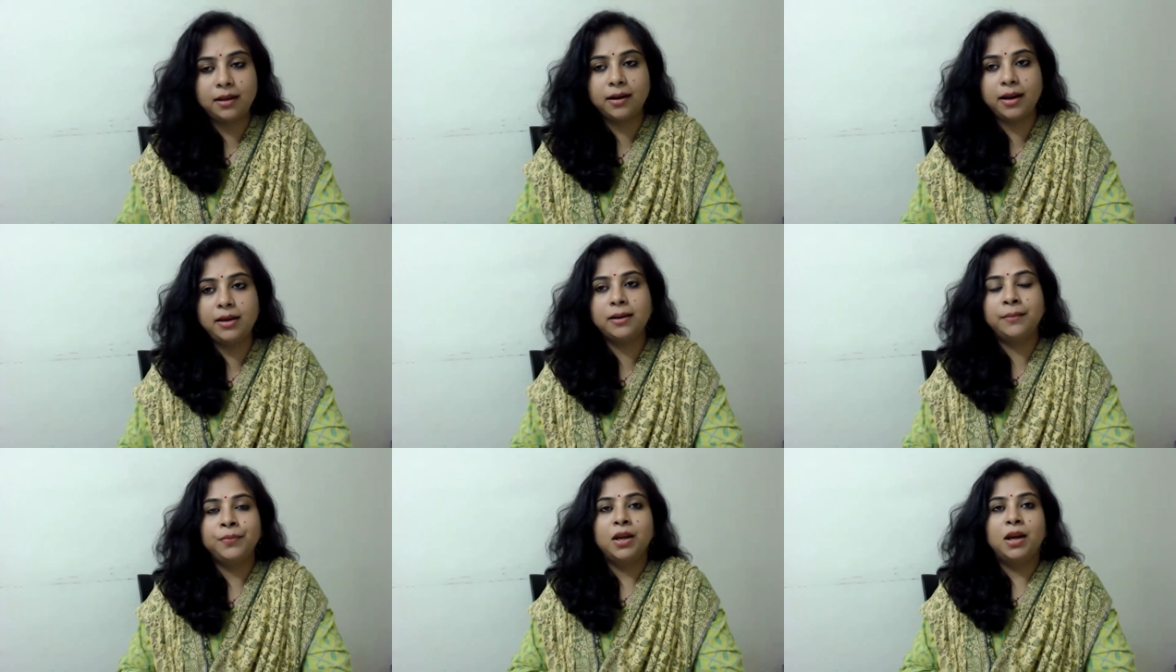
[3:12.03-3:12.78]
right?
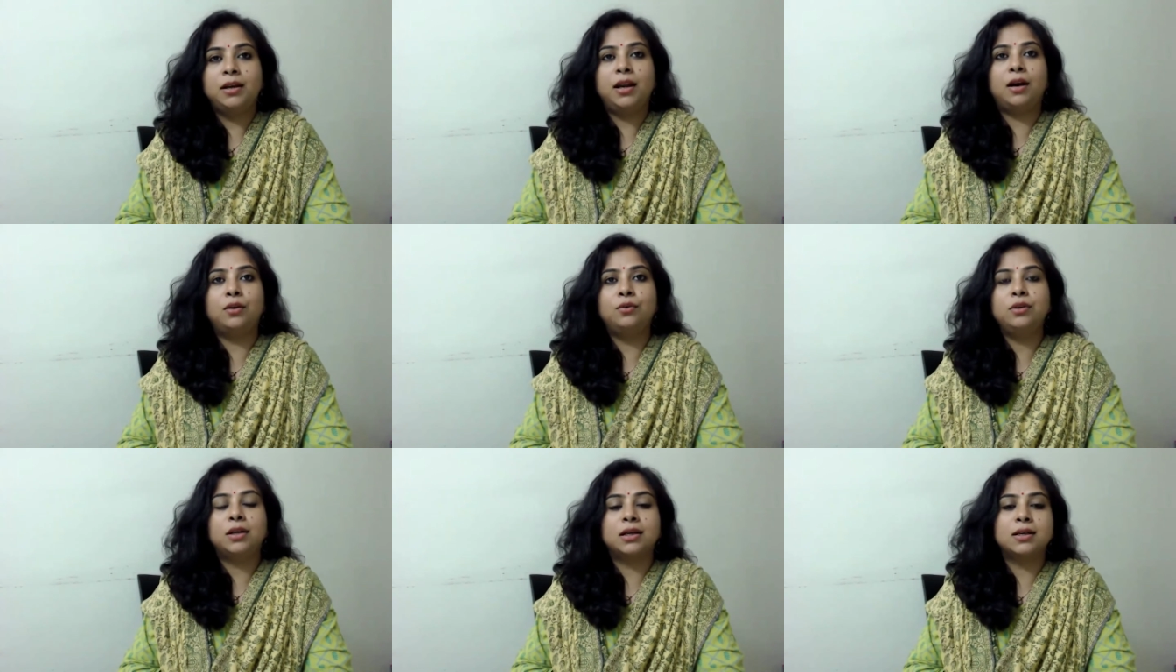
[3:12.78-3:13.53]
Now,
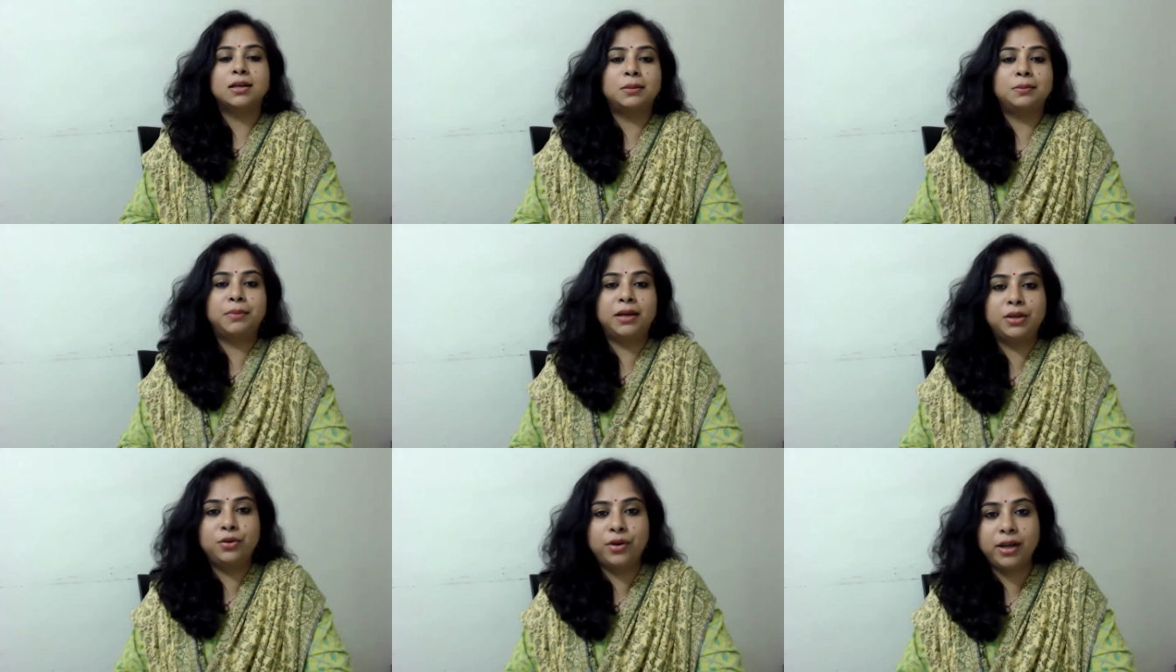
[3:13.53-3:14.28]

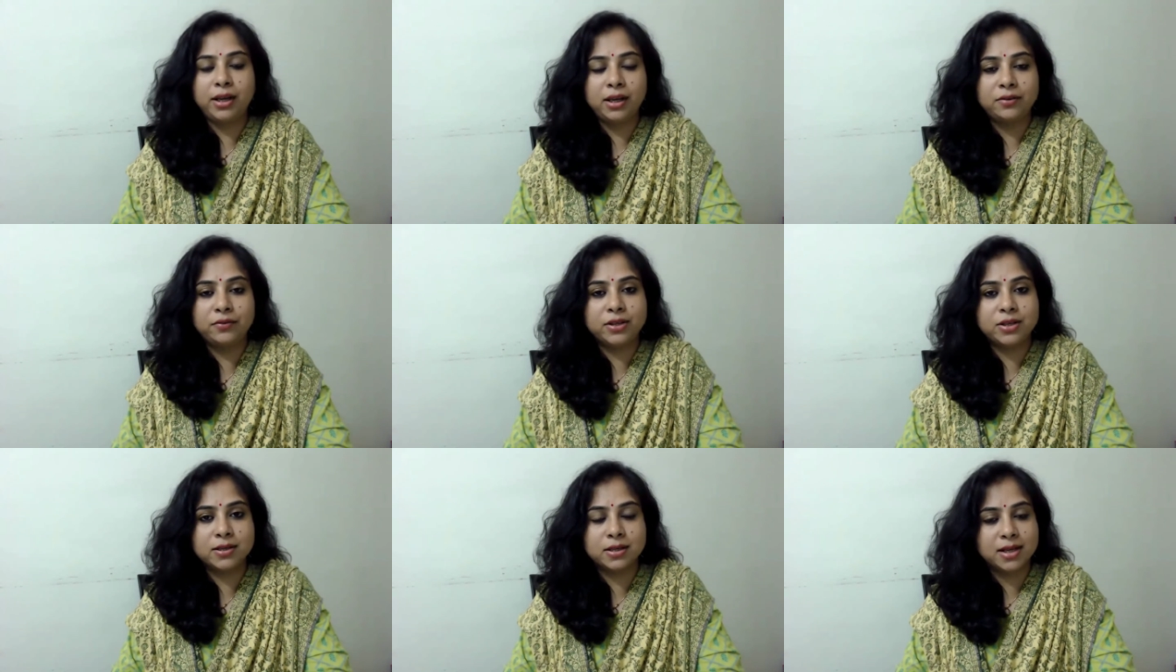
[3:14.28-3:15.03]
Mercury, which
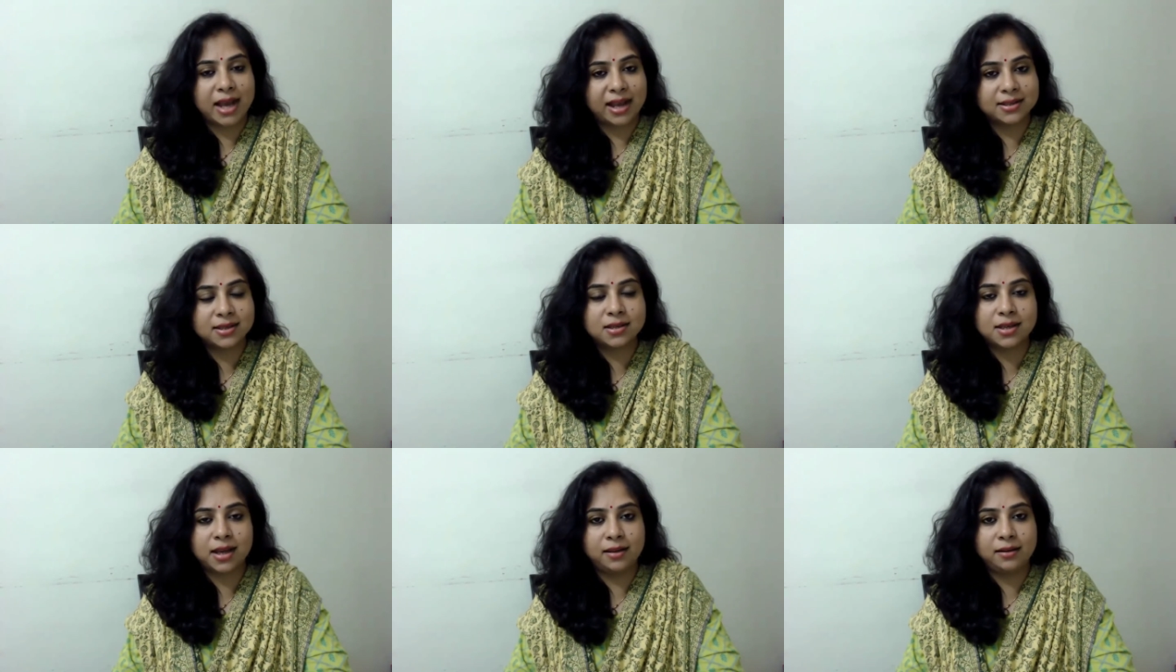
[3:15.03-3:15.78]
is in Cancer
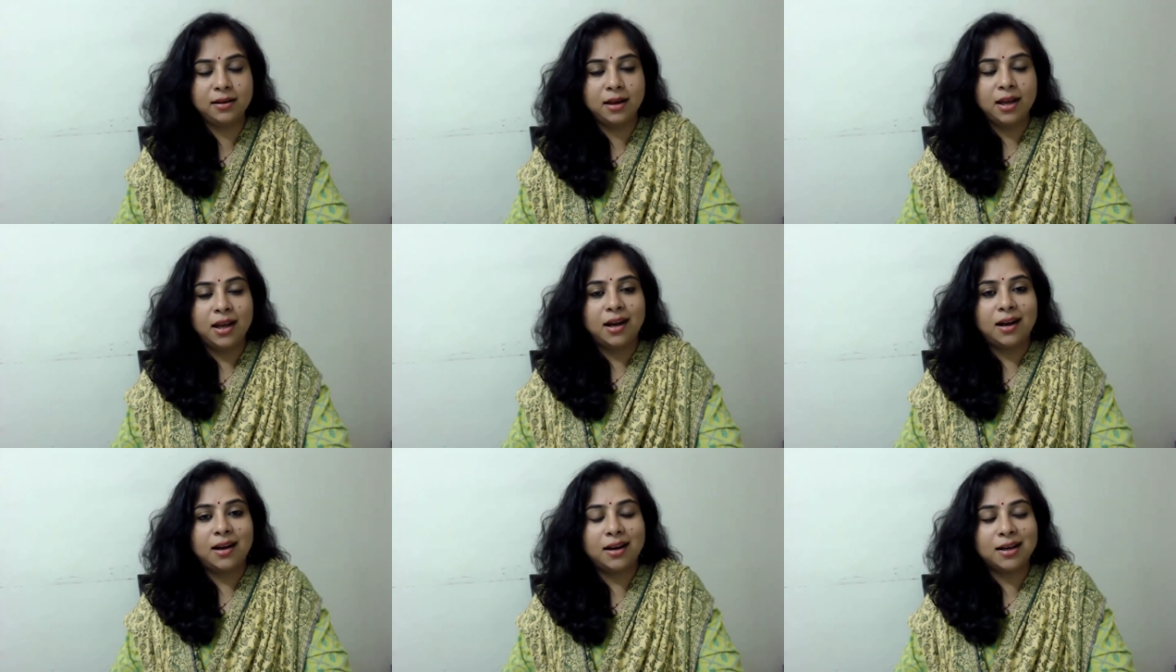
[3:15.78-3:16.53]
sign,
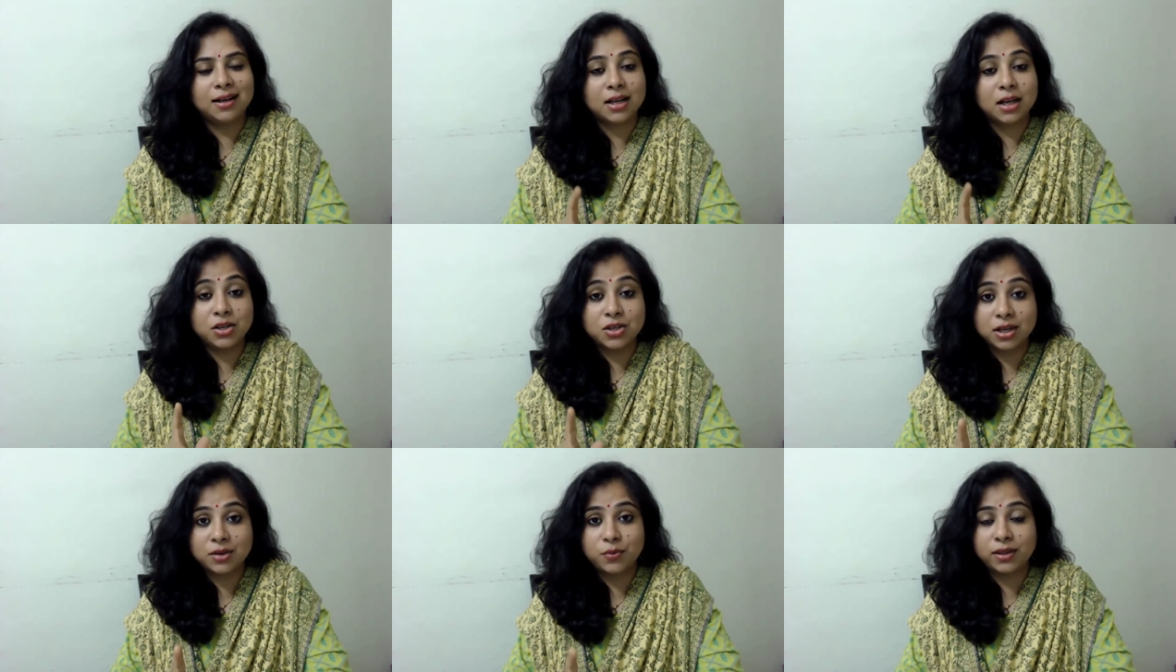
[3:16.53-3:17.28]

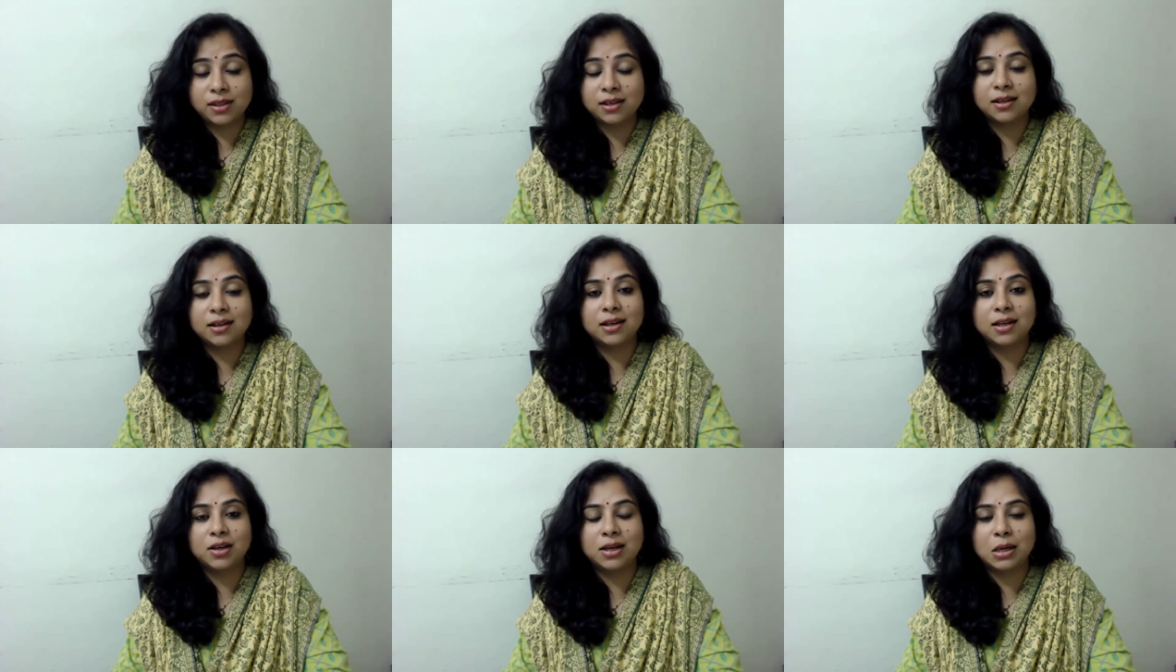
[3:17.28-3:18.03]
conjunct with
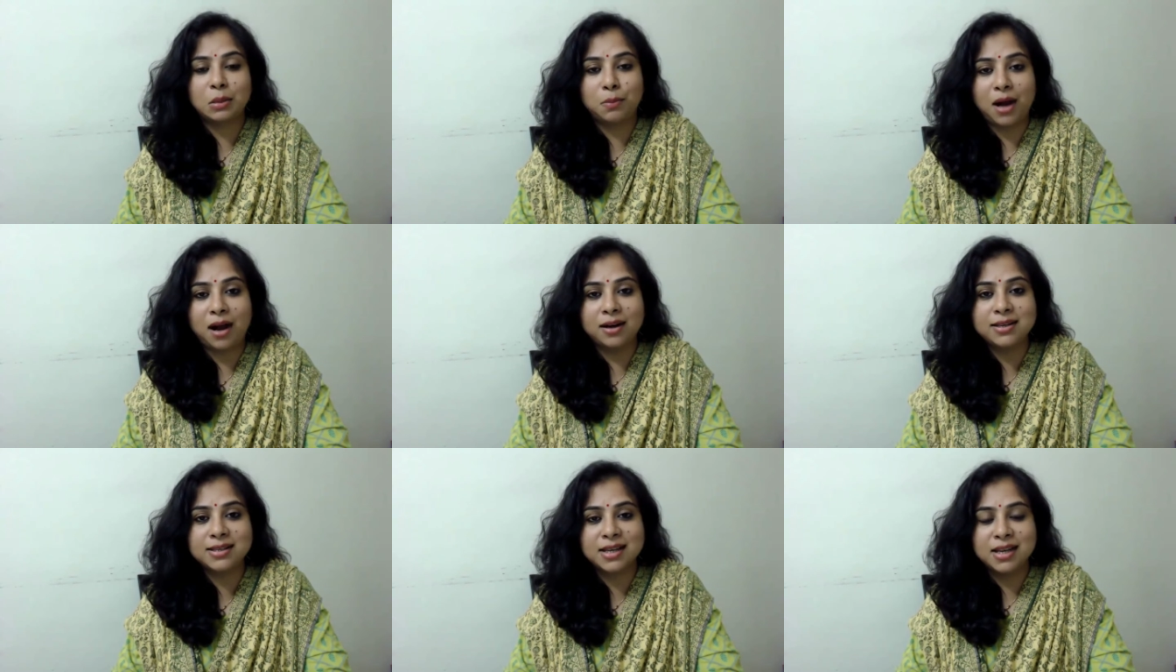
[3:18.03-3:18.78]

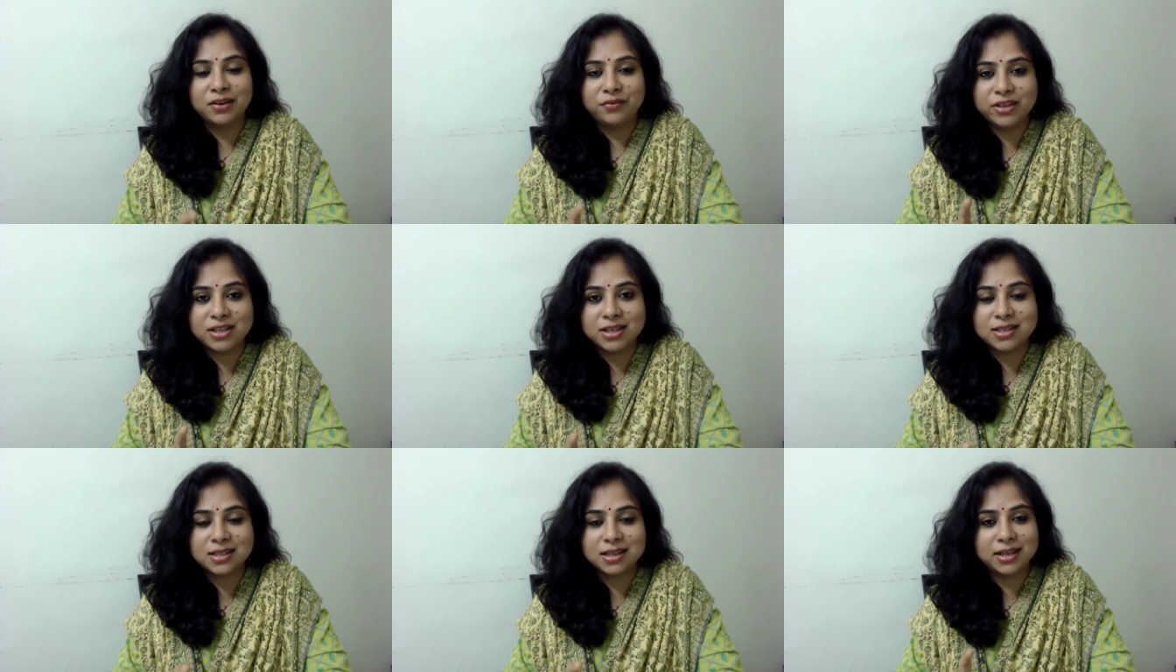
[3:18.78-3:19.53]
Mars, which
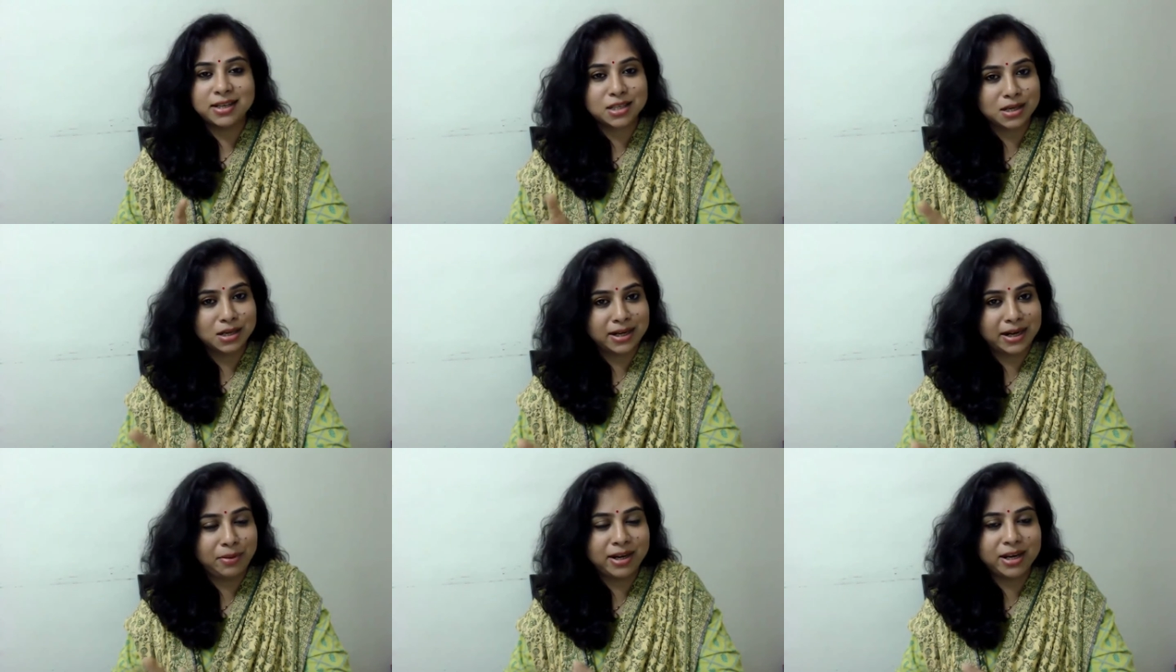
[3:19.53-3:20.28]
is its
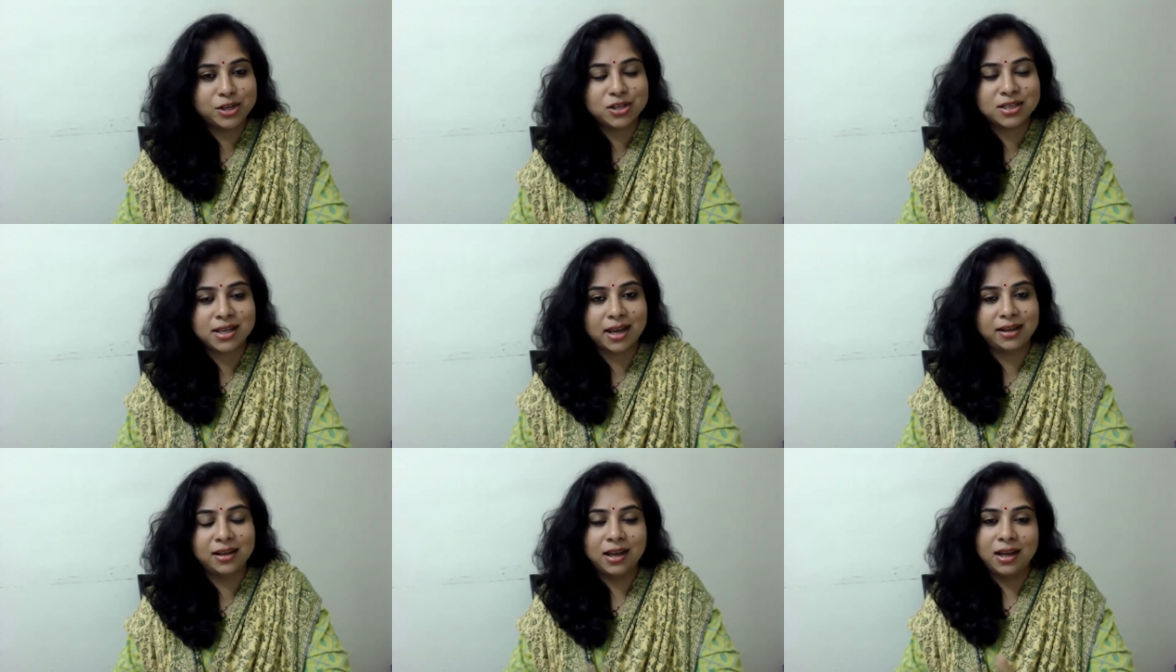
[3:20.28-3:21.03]
debilitation
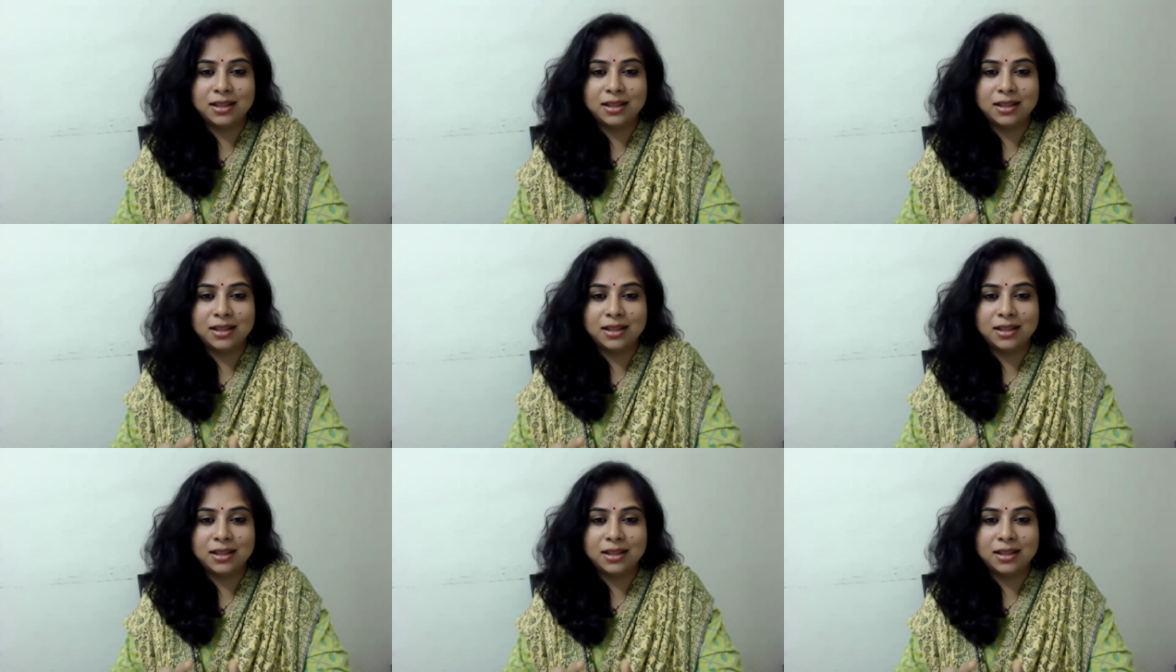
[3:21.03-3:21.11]
sign.